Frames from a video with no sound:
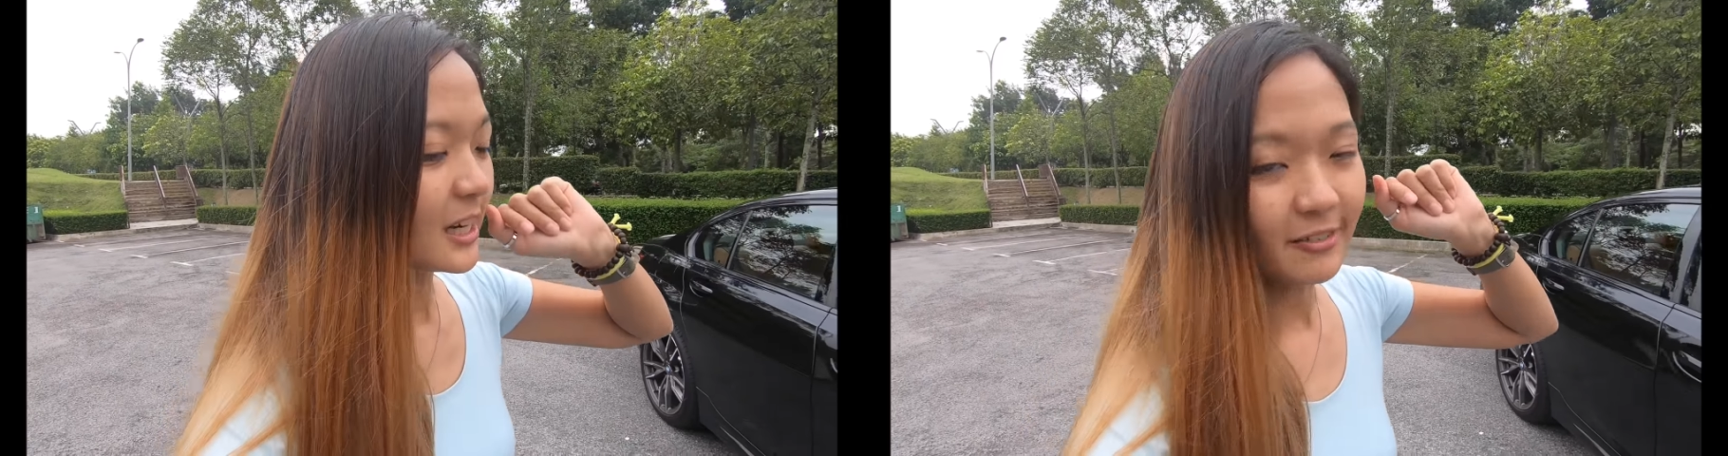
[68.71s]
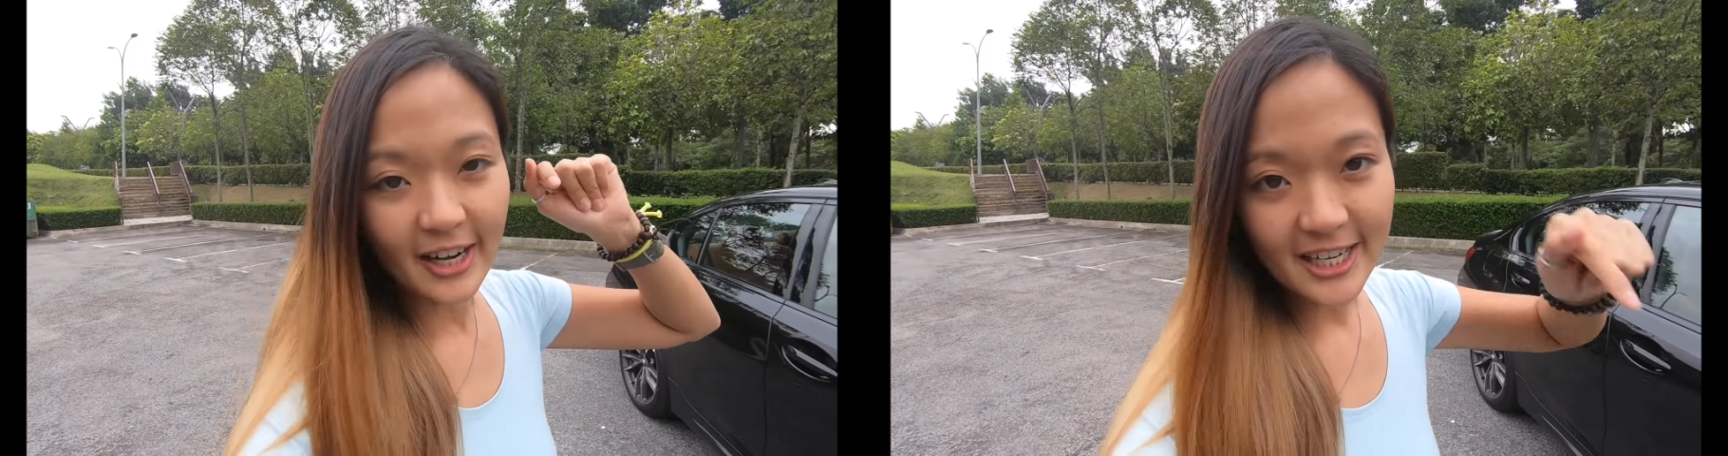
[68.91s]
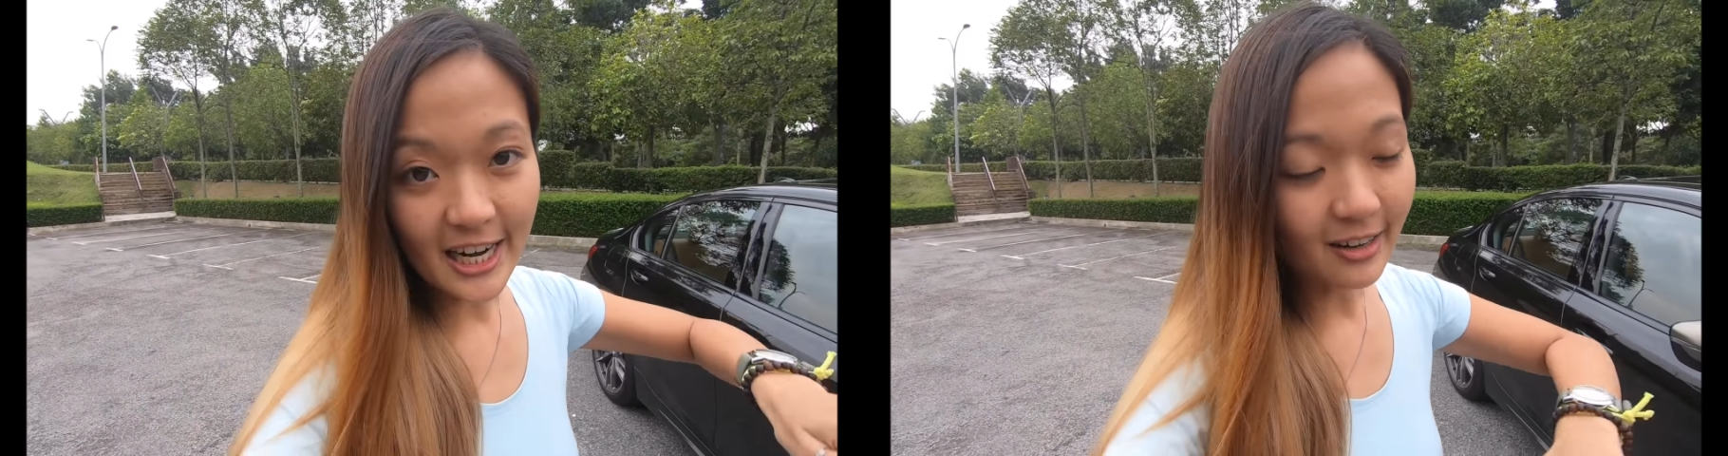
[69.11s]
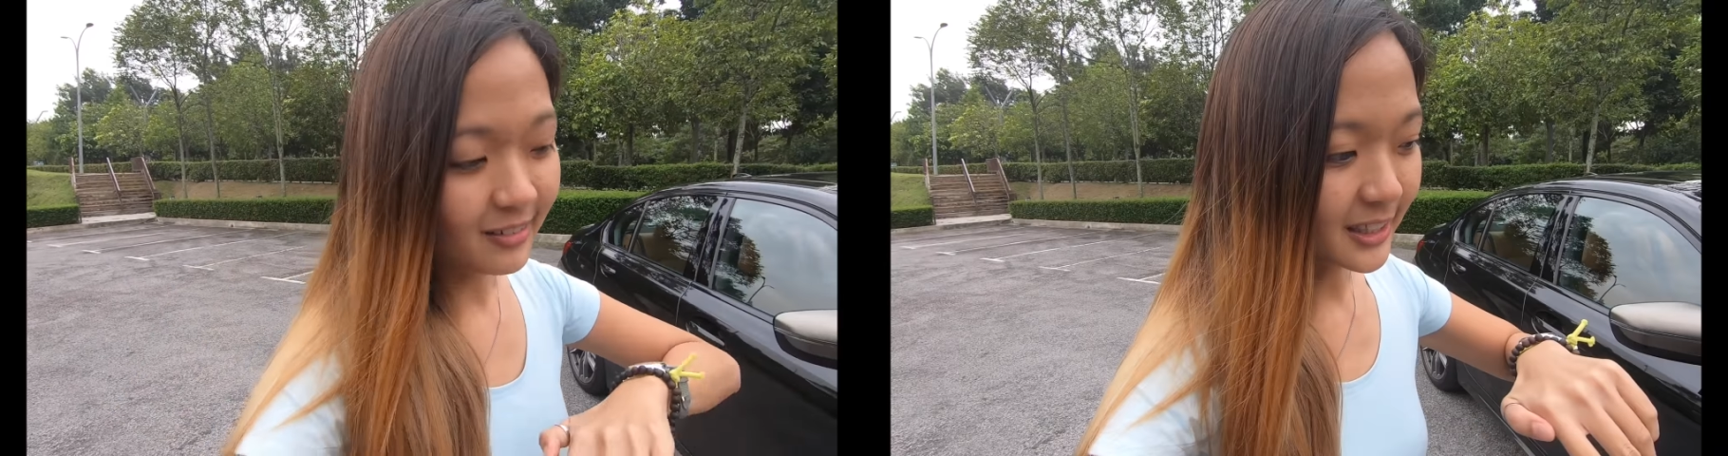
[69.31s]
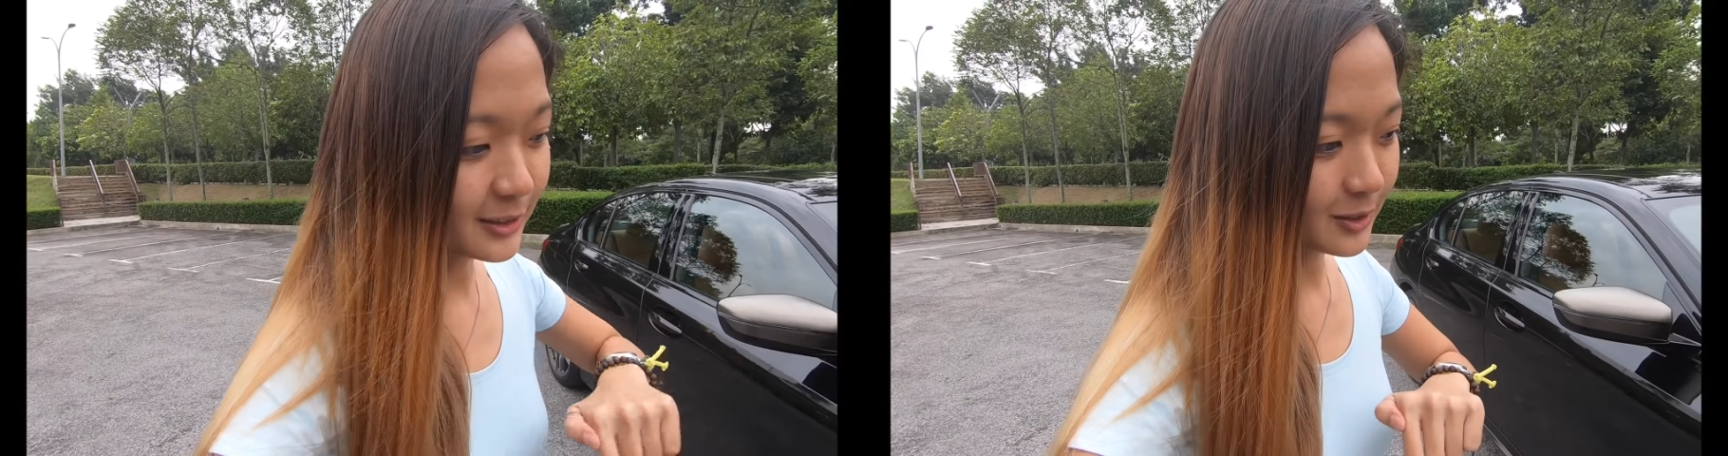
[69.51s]
right now
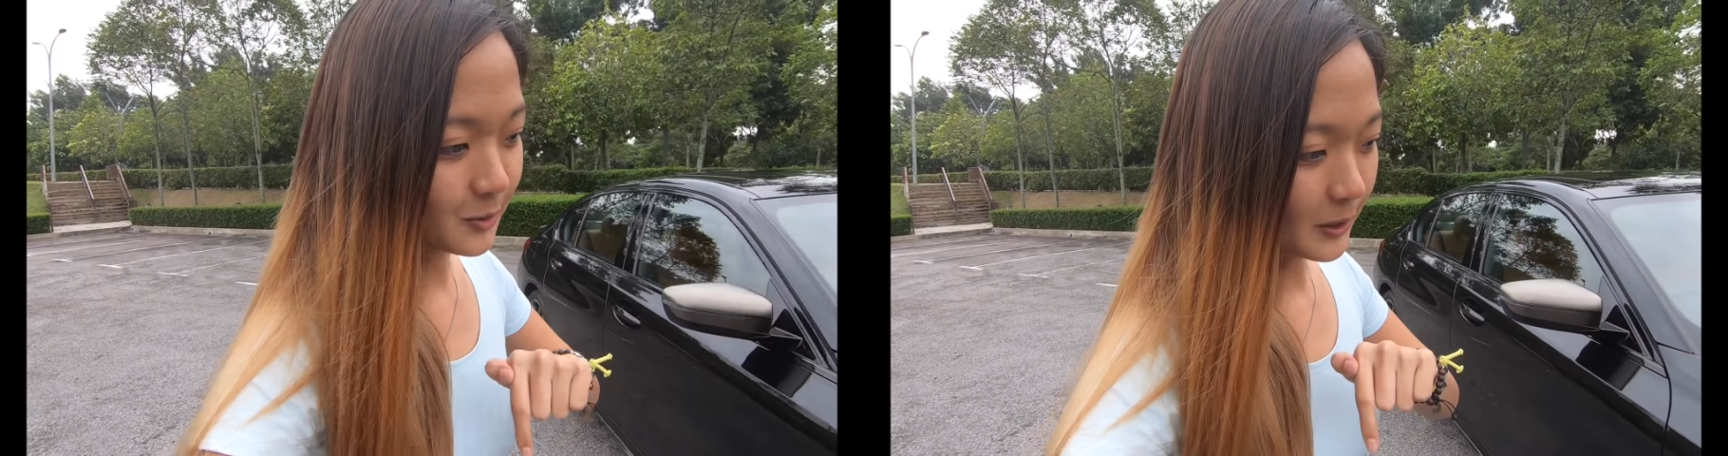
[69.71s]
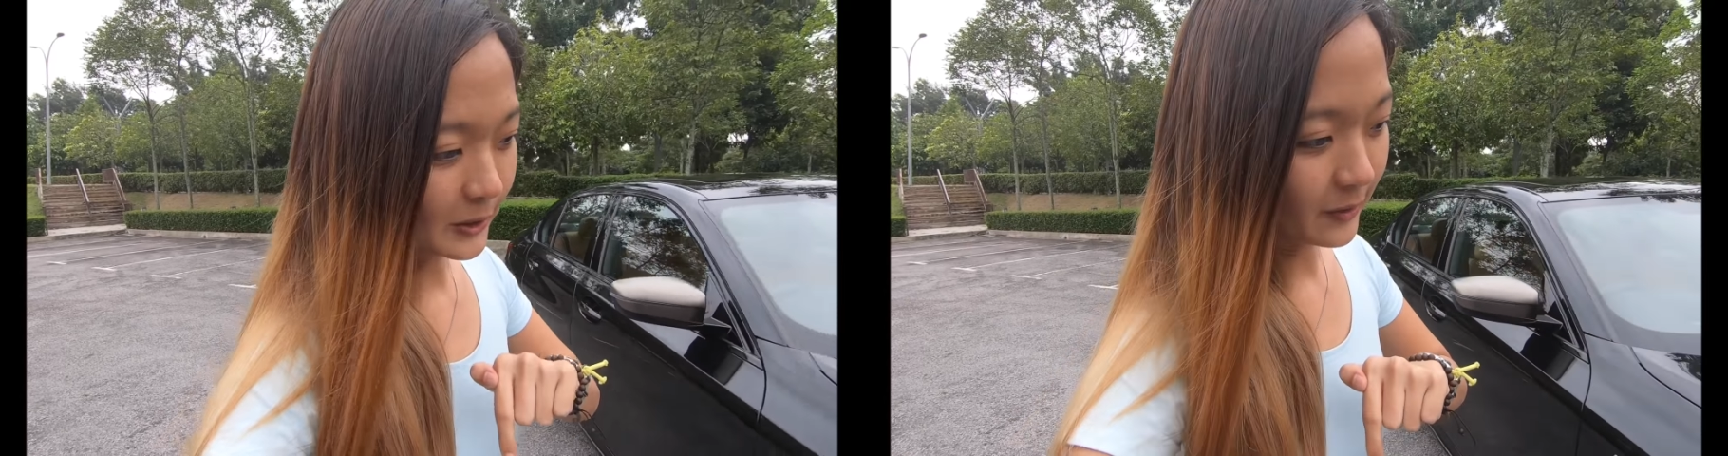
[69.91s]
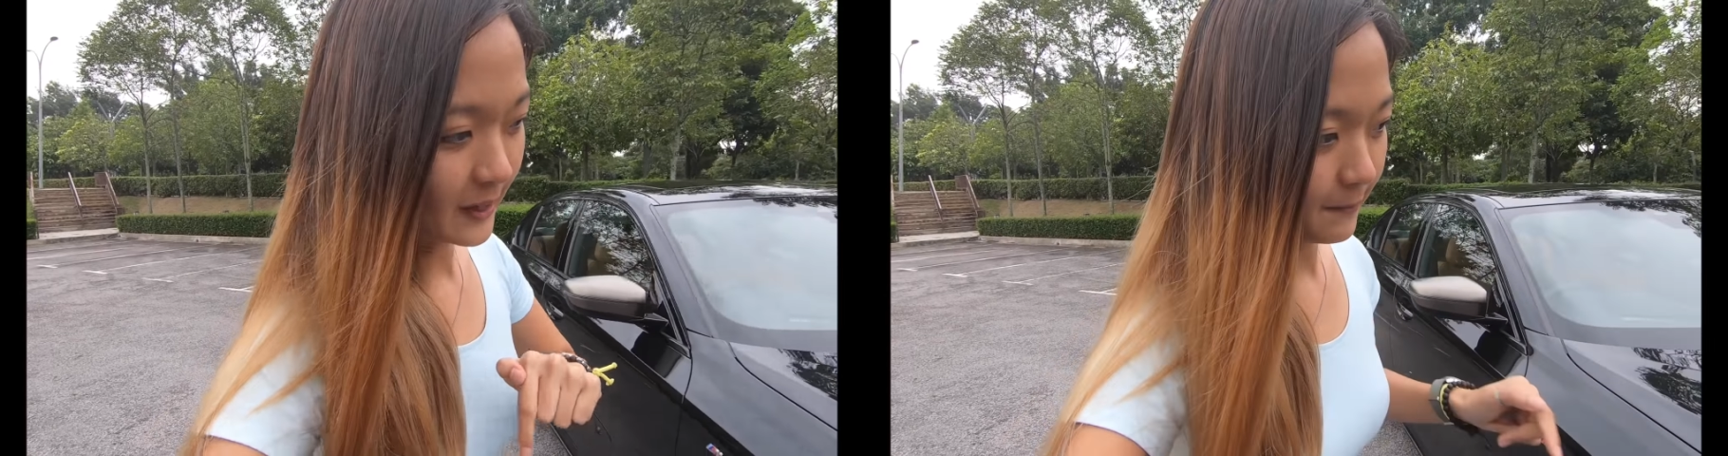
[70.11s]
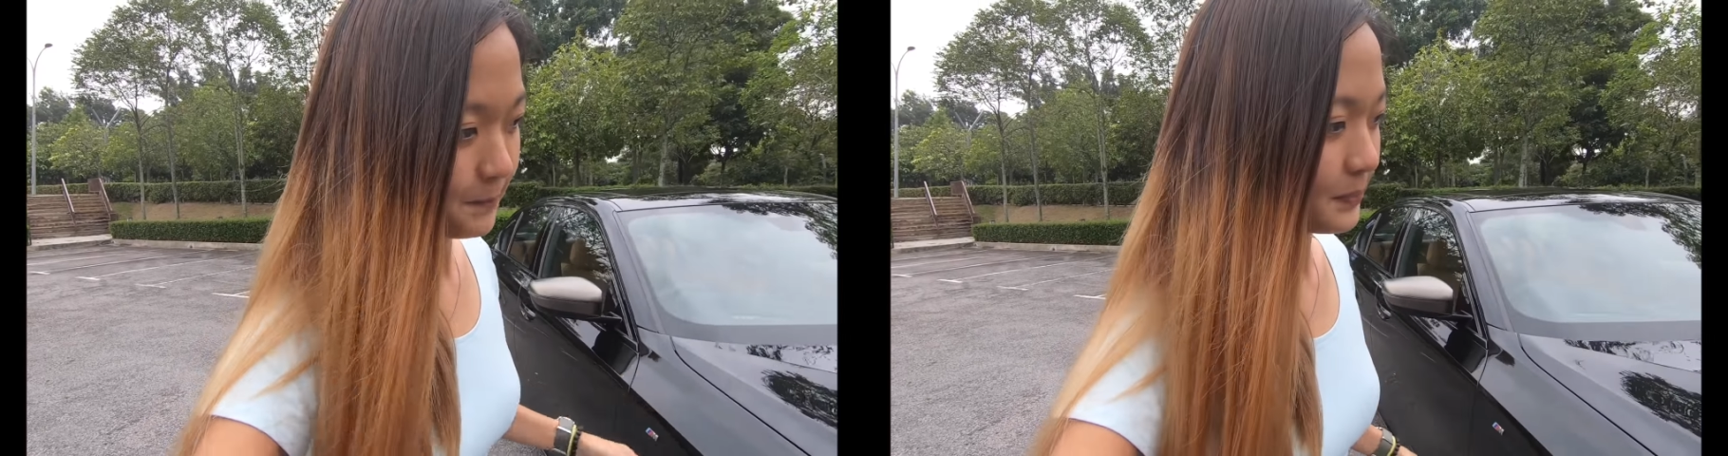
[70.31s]
let's do the walk around.